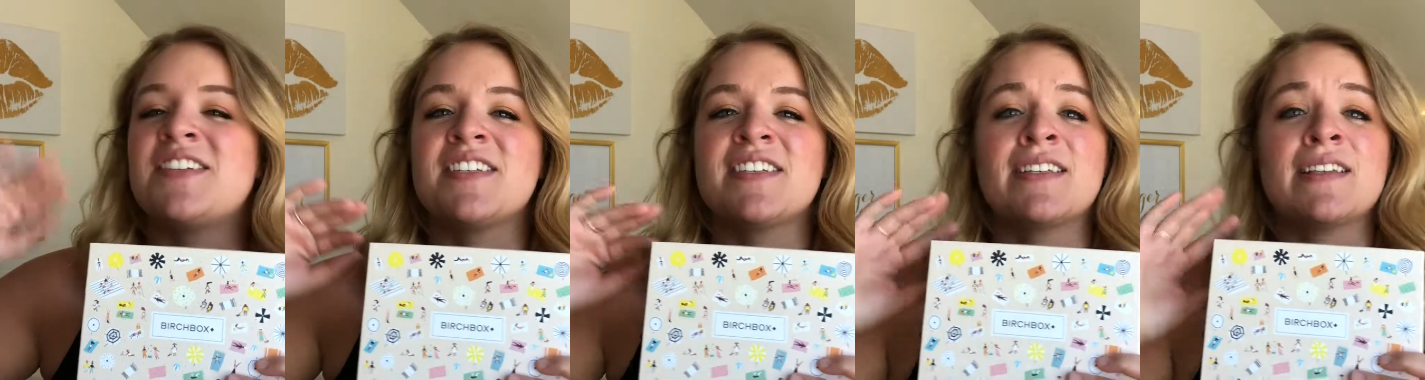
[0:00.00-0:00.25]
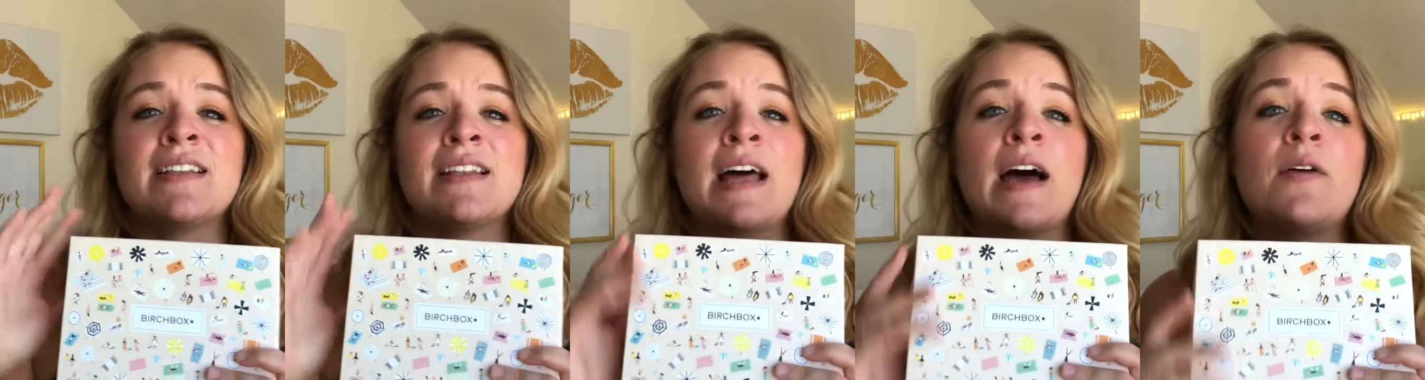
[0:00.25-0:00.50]

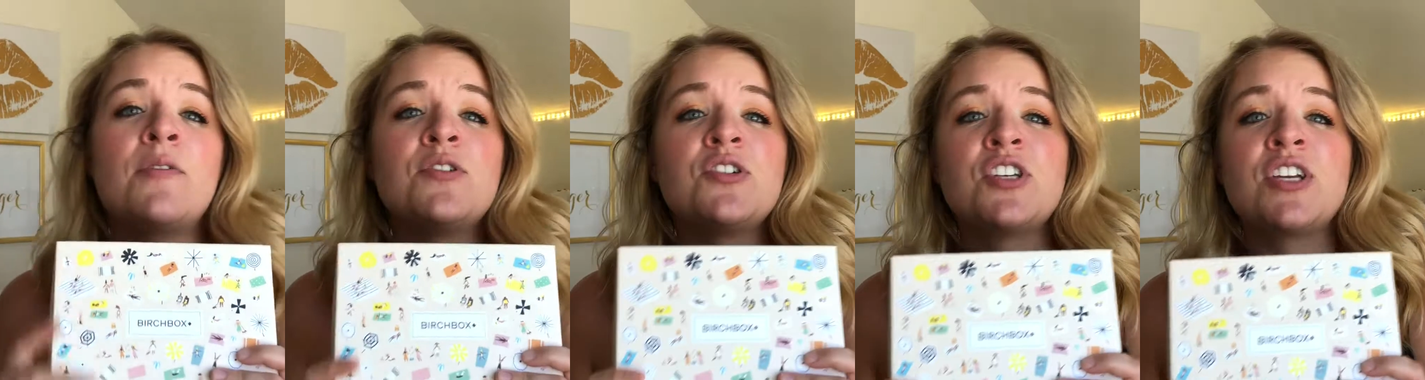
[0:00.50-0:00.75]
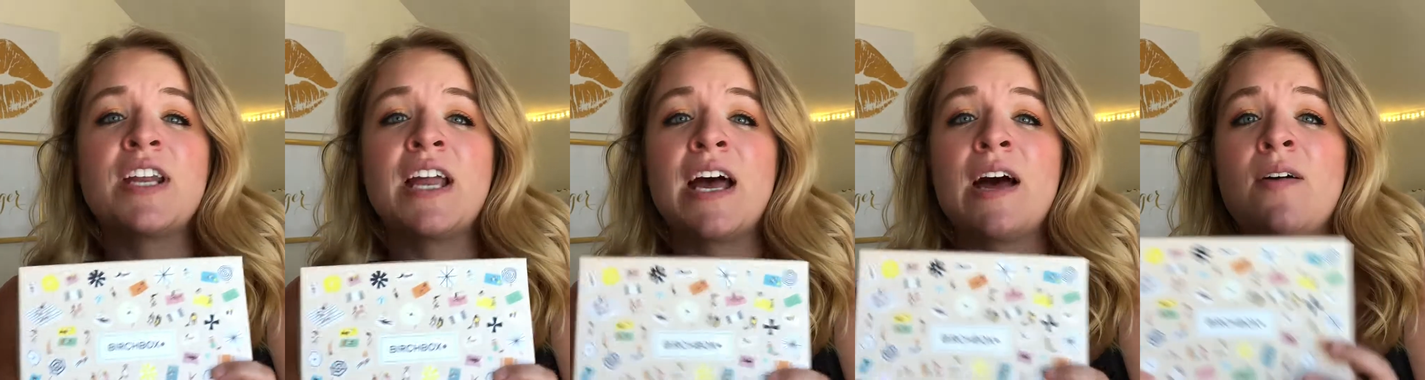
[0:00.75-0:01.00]
just
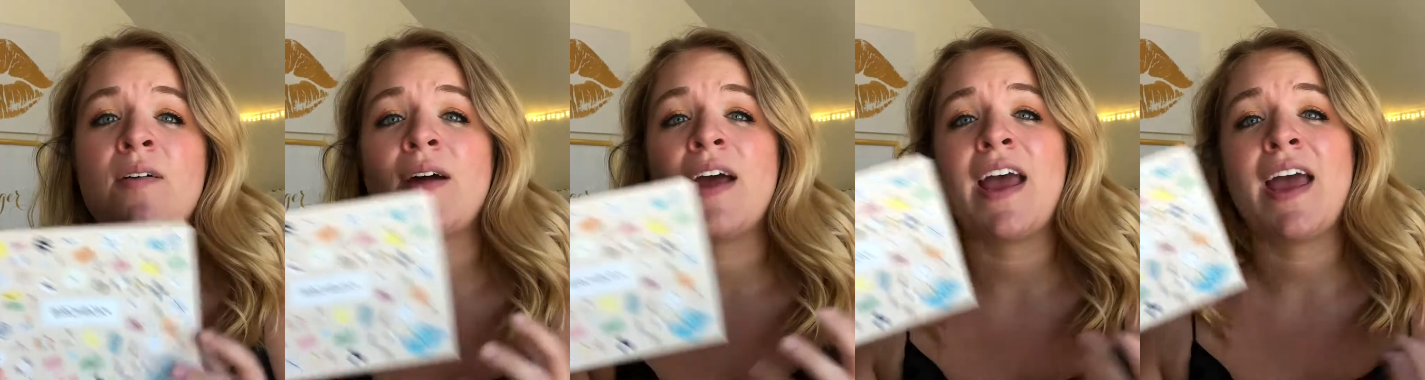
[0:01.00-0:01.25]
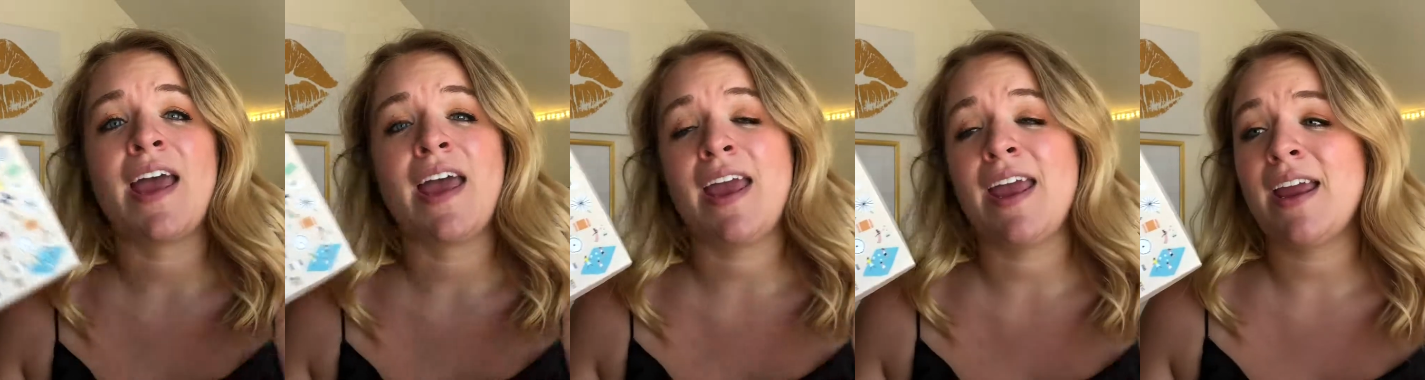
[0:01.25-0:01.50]
lounging out,
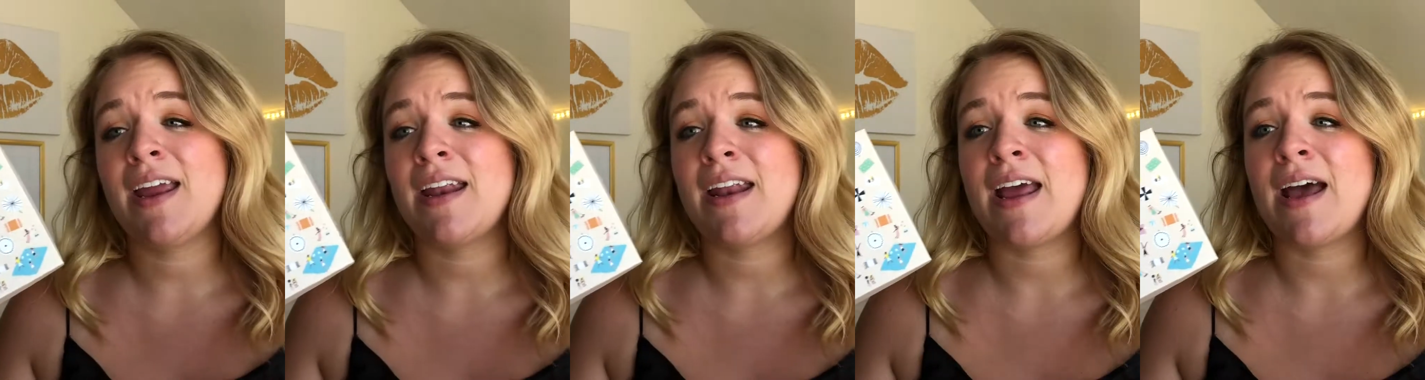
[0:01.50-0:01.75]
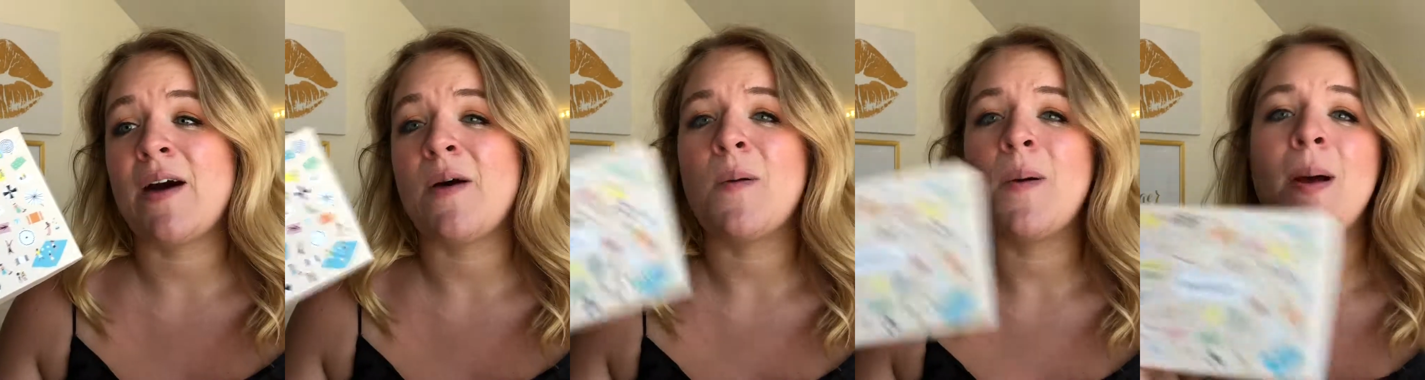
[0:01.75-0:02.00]
hanging
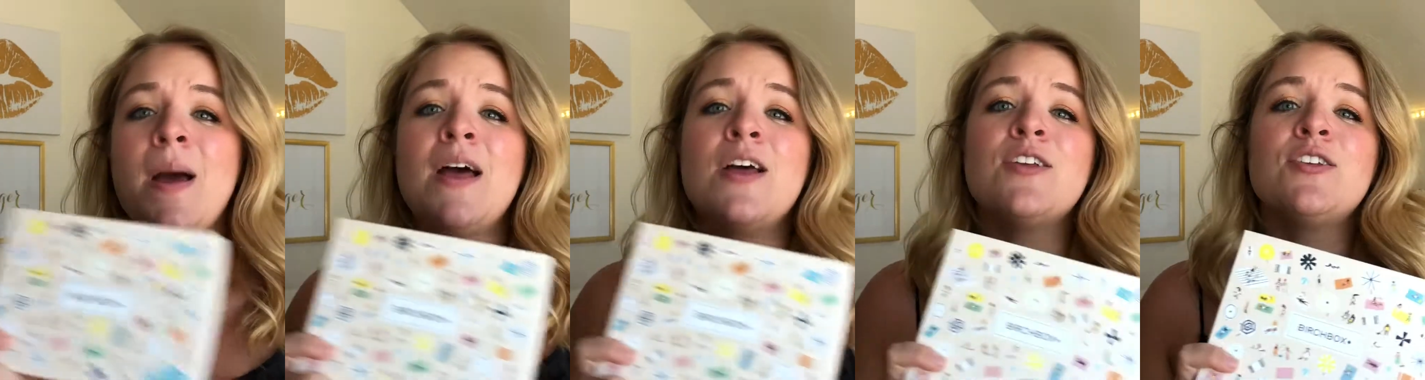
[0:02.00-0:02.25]
out,